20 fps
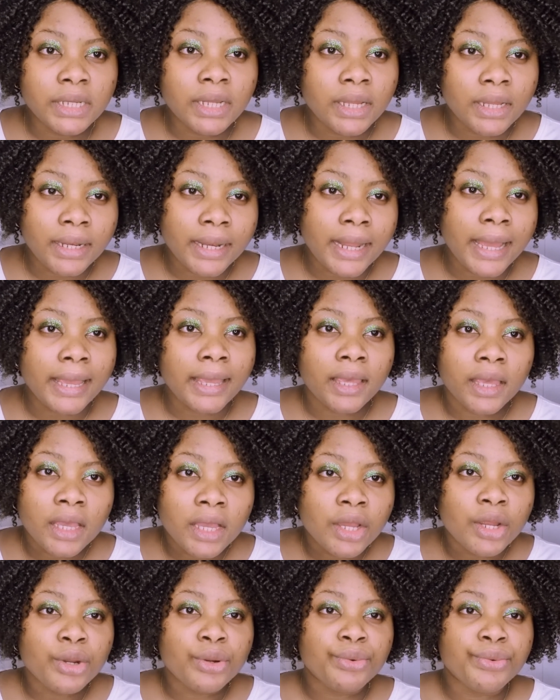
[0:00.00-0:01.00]
like
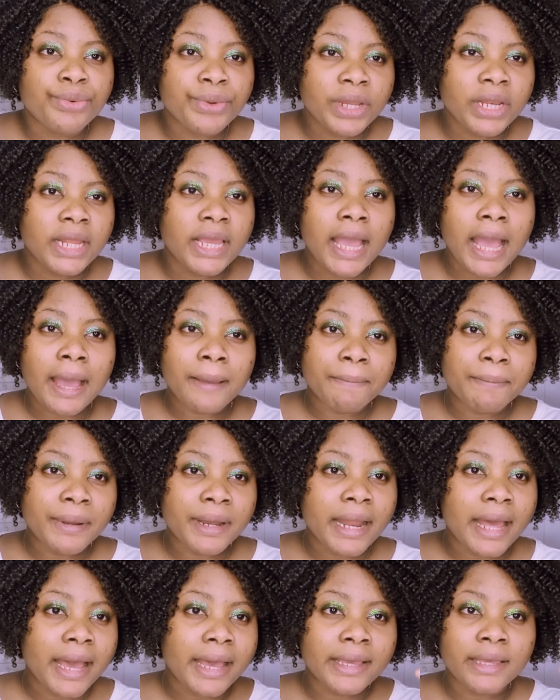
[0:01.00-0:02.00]
really
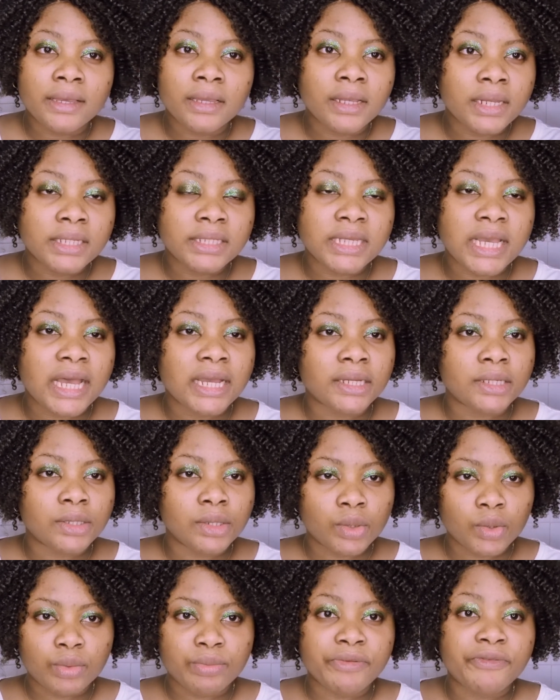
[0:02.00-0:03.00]
apply glitter
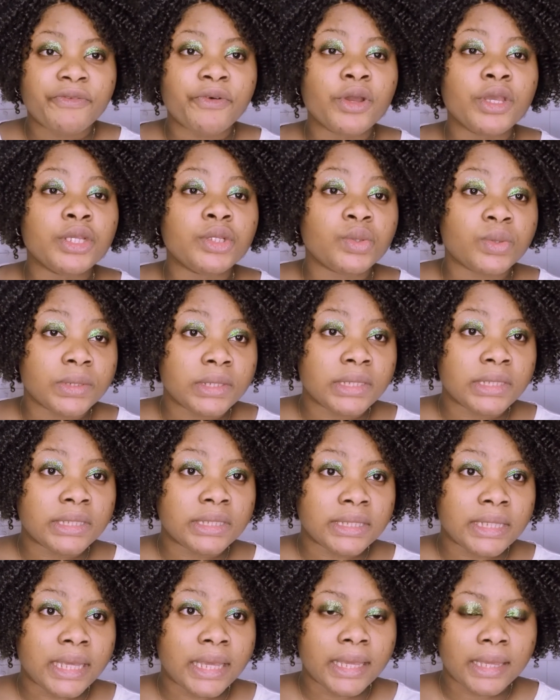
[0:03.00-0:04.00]
glue before it will
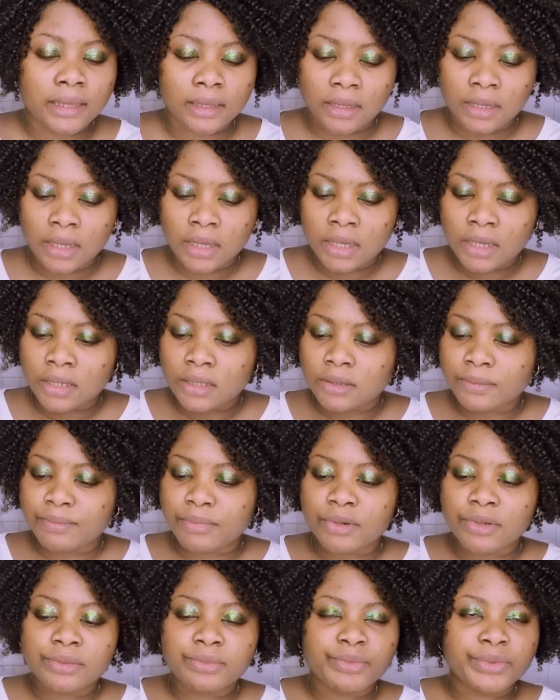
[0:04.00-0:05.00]
stay.
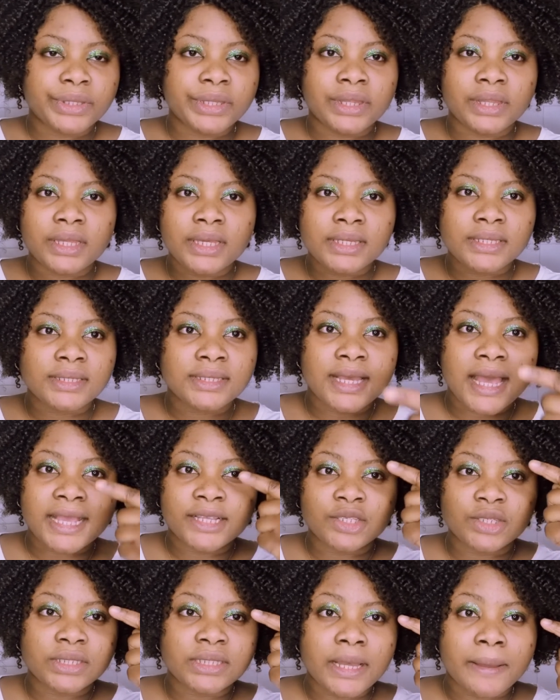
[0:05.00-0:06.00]
But with this here,
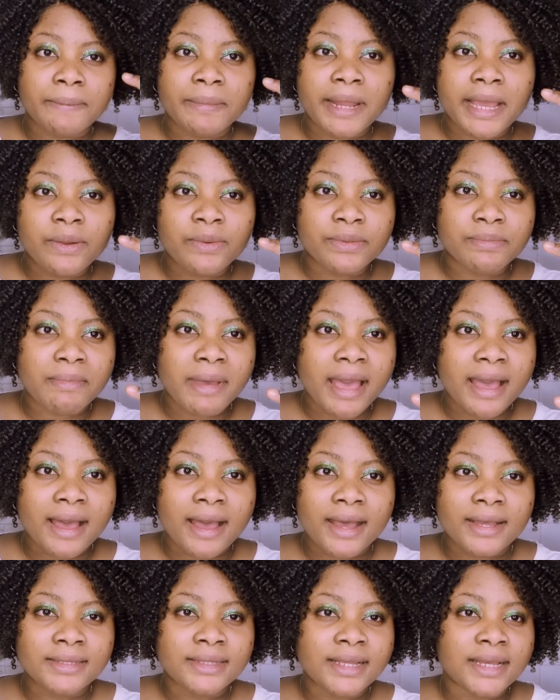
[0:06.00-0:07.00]
I just apply with my
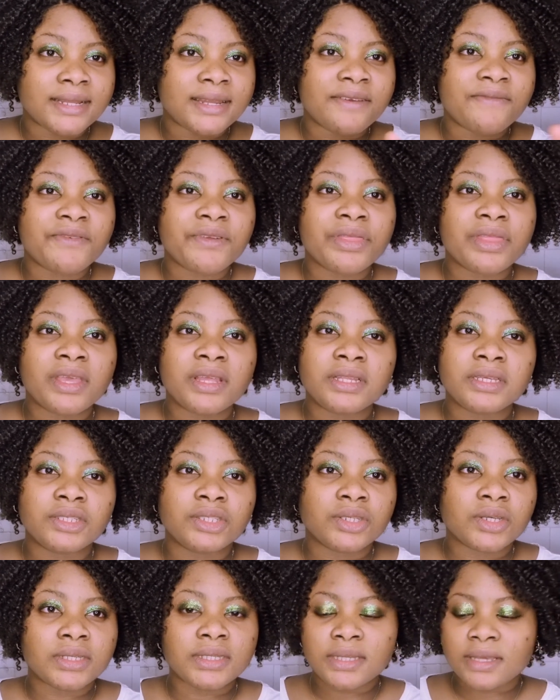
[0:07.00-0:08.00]
hand and everything
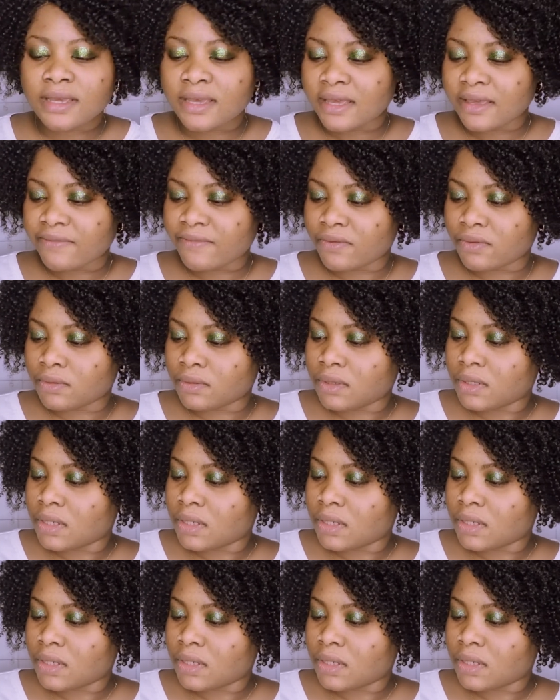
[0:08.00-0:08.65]
is just heaven.